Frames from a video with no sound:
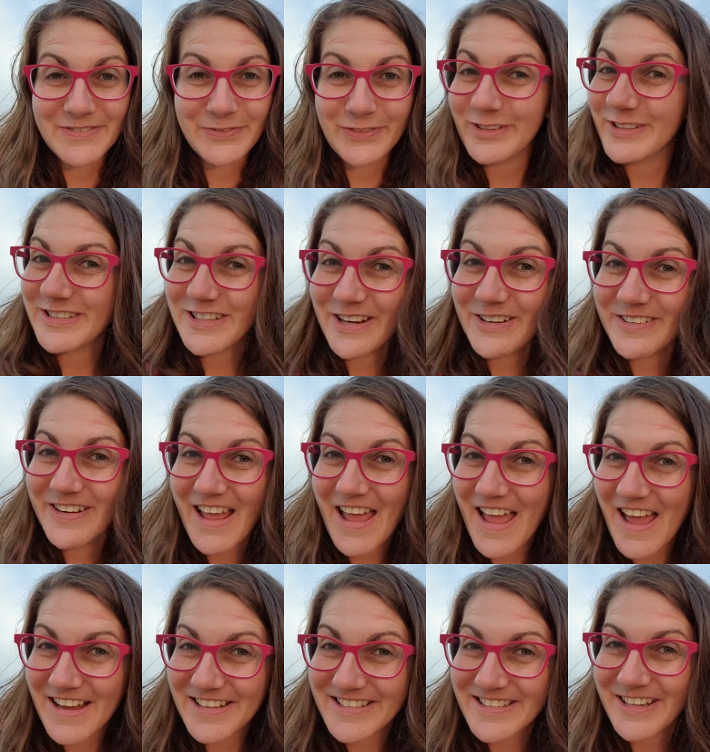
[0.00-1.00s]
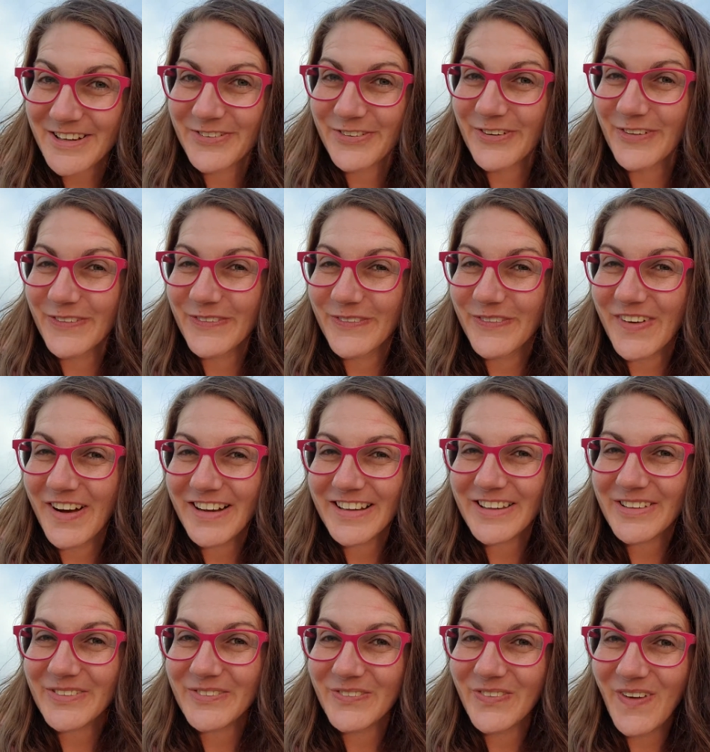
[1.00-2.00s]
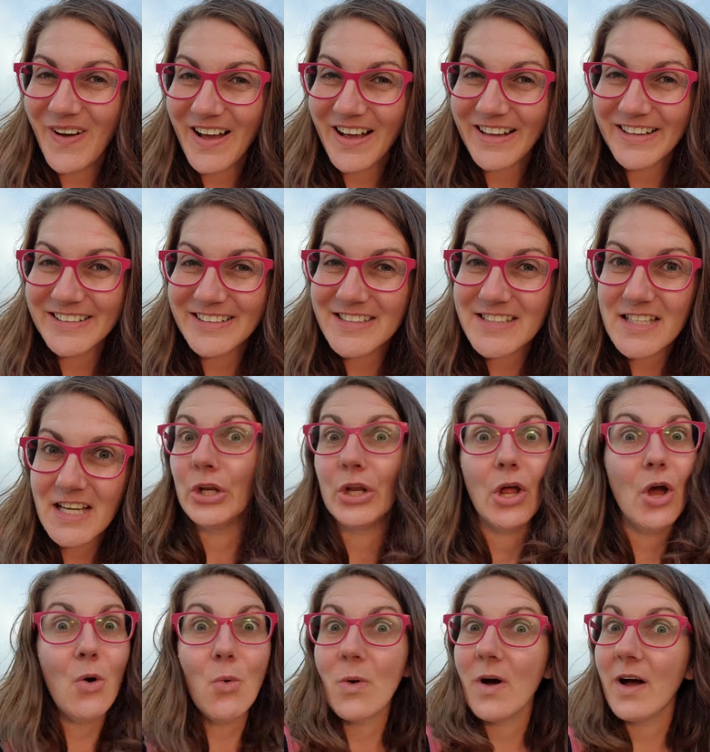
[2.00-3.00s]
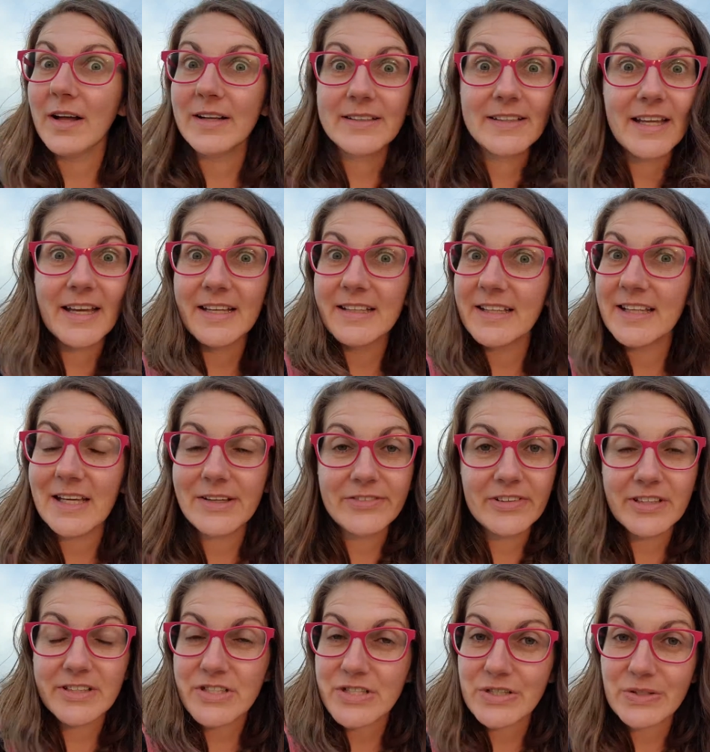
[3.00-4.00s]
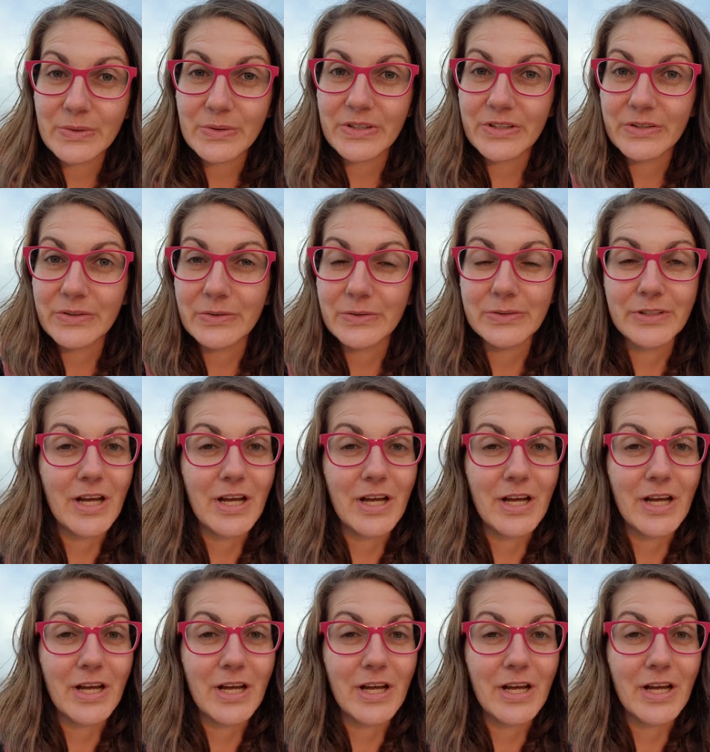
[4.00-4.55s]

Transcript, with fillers: if you don't ask for what you want, no one can give it to you.